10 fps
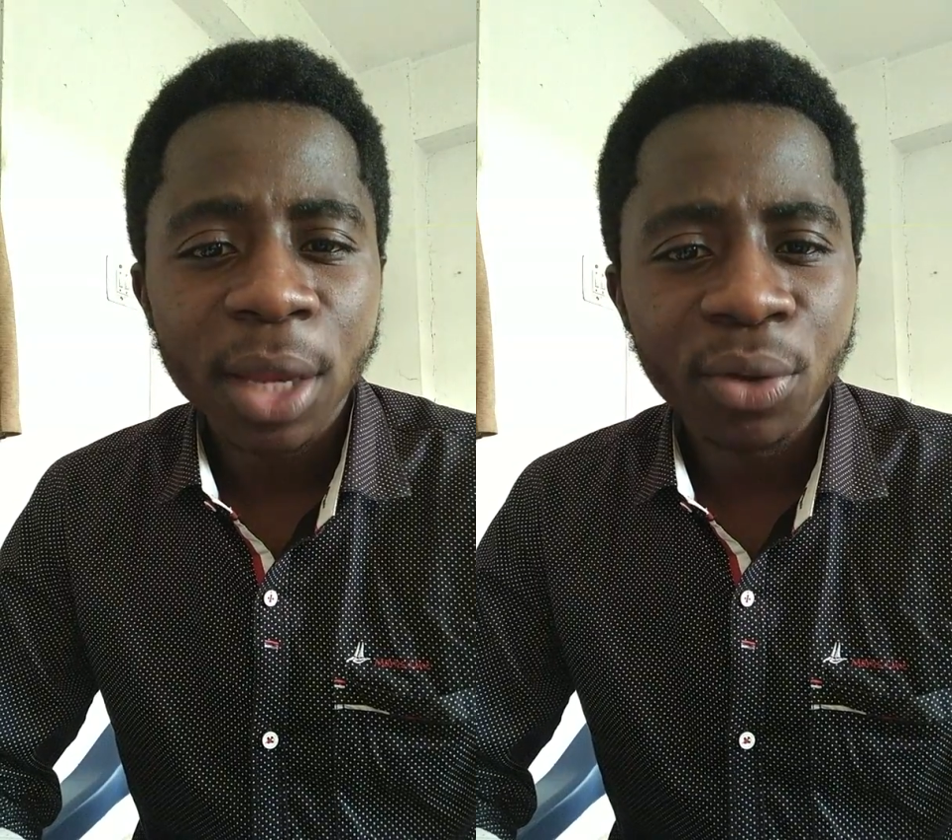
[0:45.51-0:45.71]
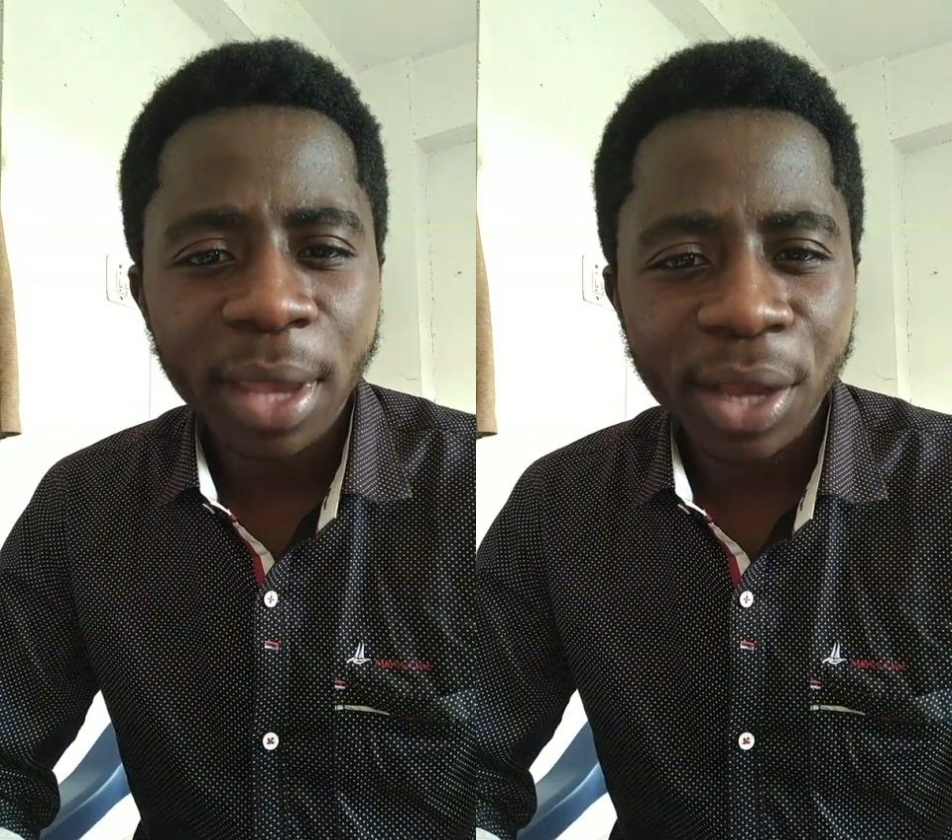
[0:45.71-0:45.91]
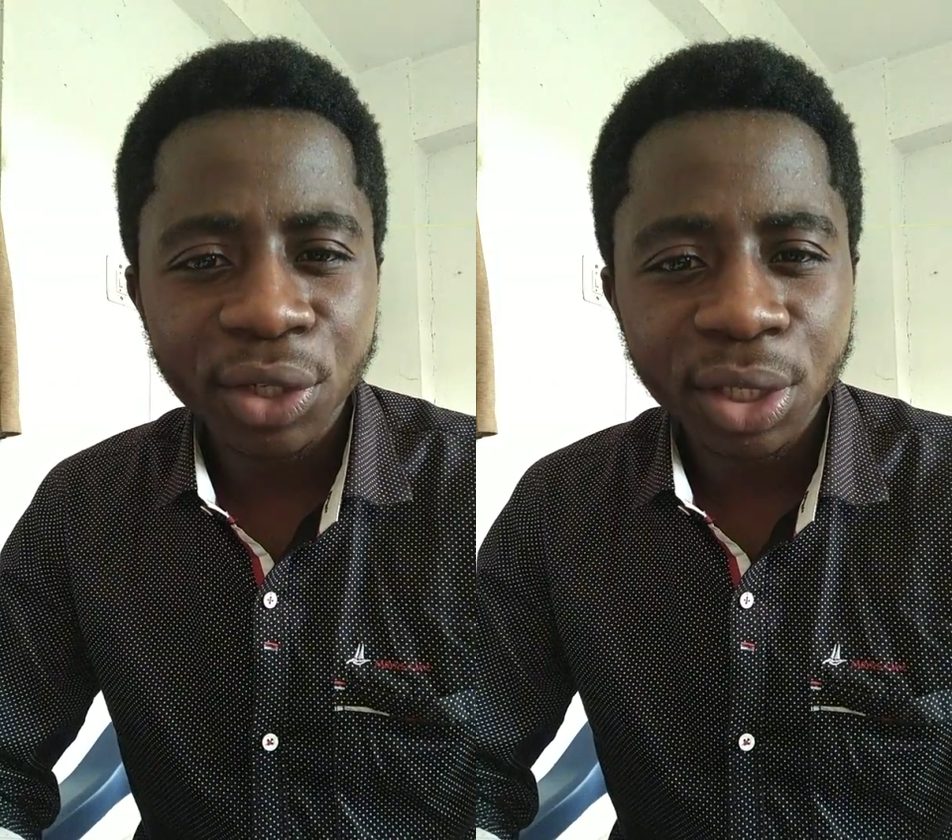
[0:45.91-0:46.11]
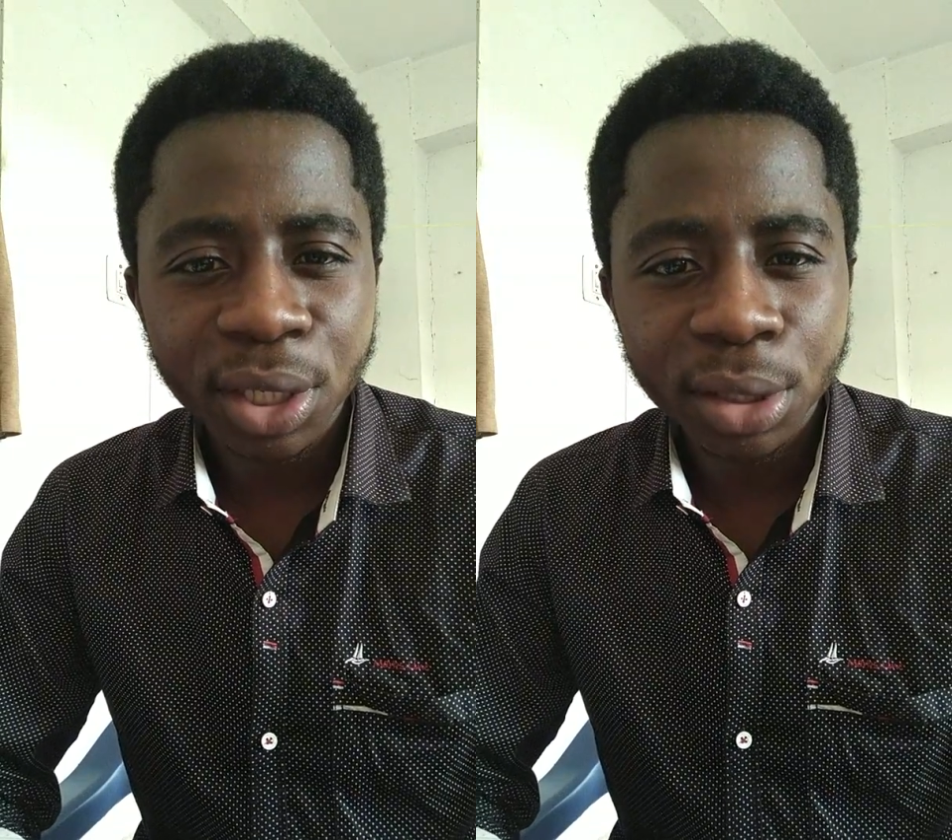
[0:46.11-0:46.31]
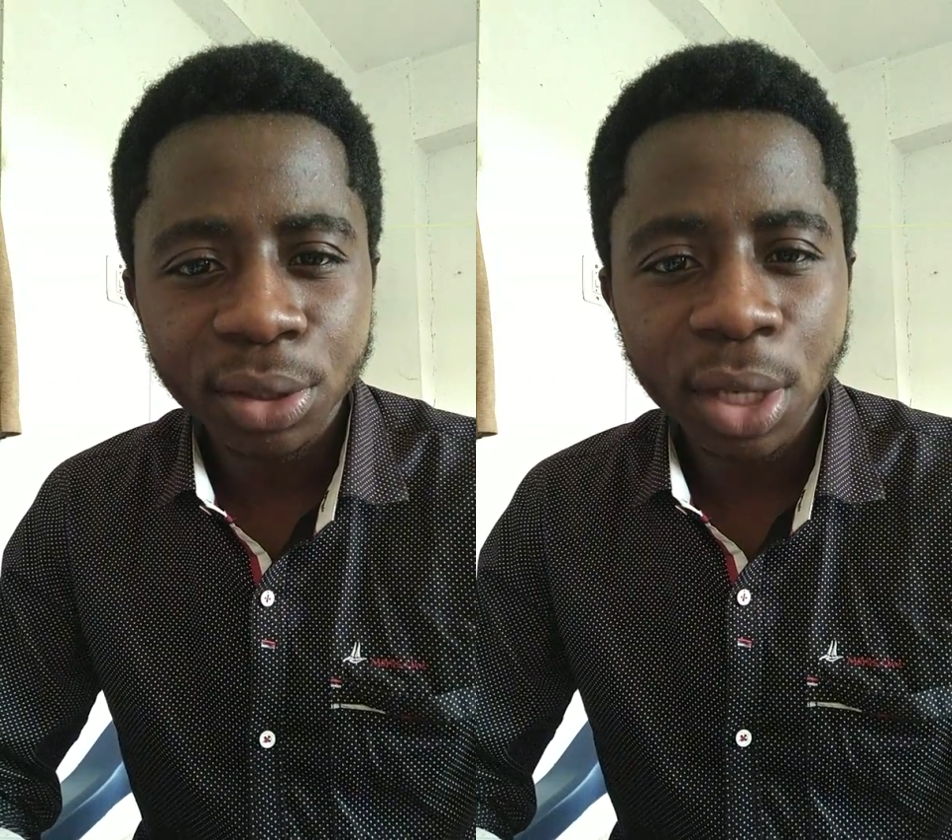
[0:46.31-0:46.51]

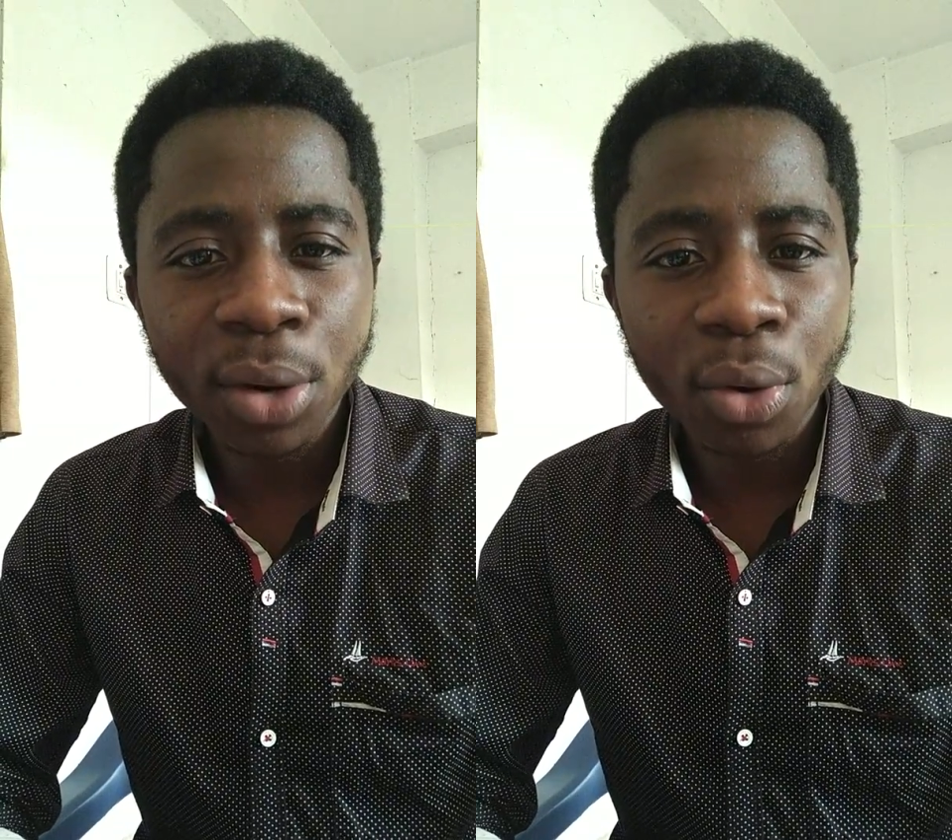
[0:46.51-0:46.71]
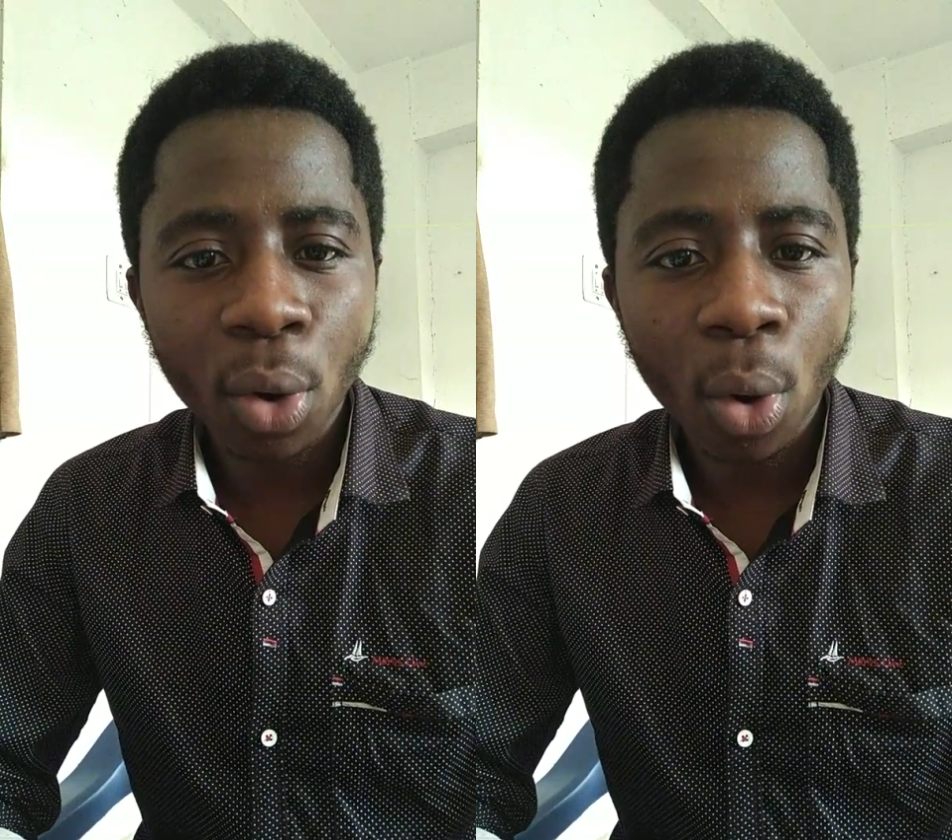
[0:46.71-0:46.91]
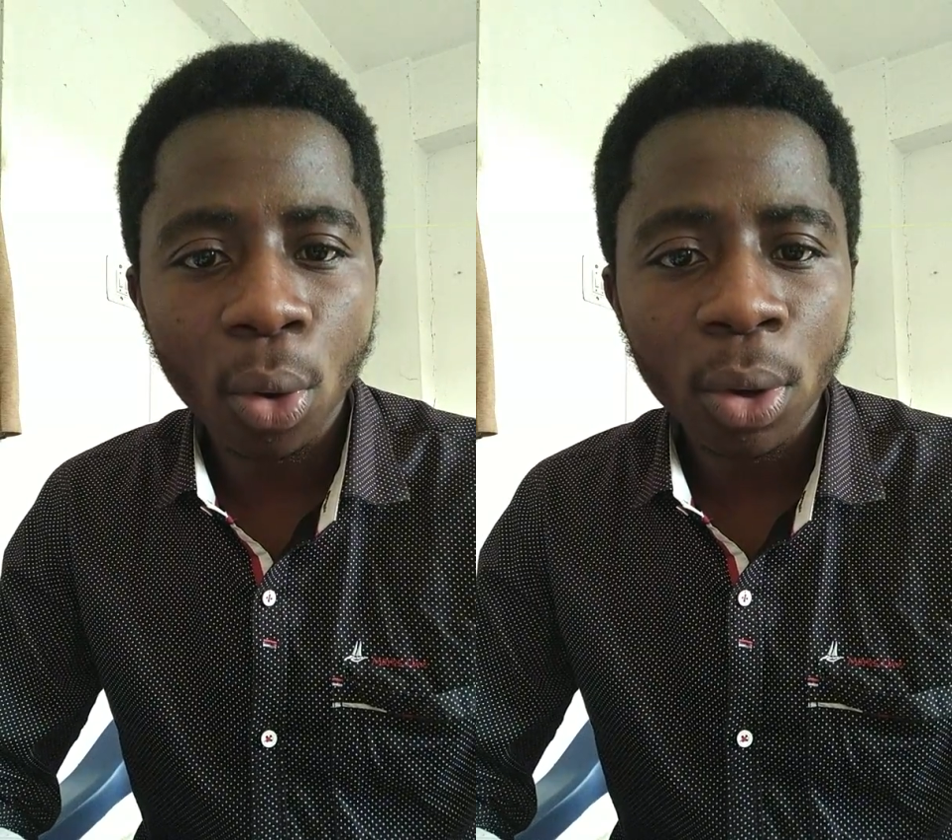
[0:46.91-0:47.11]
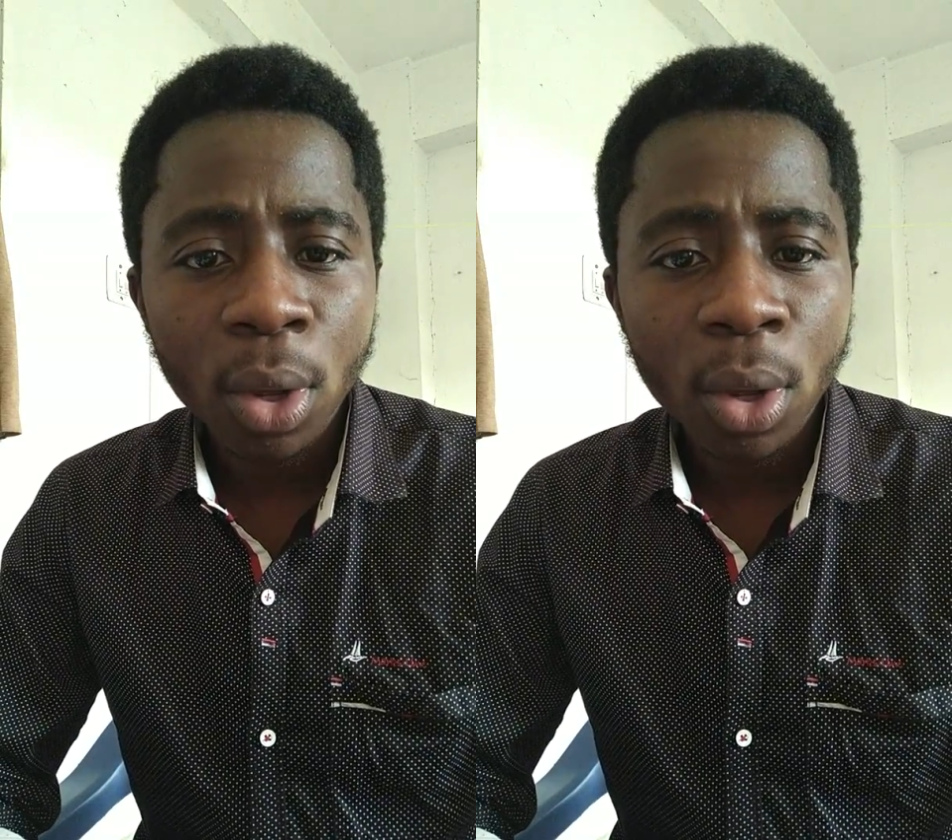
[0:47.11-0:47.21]
education in general,